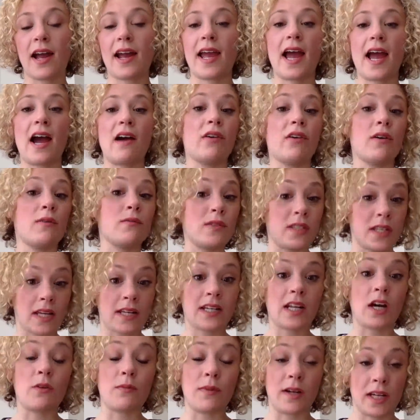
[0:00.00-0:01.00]
I have him
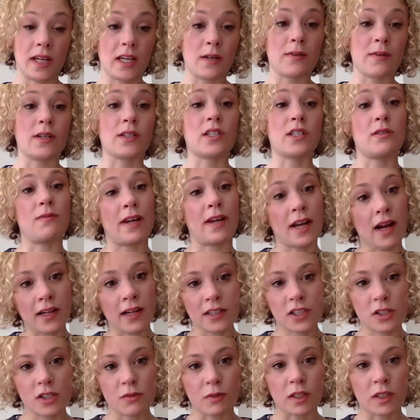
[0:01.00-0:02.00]
send out my emails to my
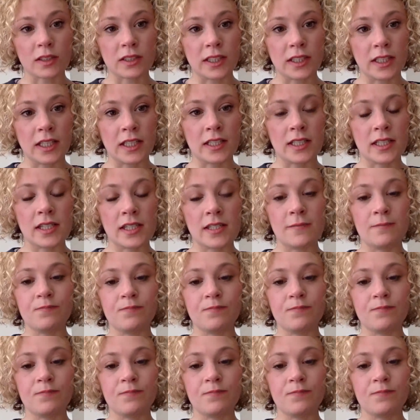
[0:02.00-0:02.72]
customer leads.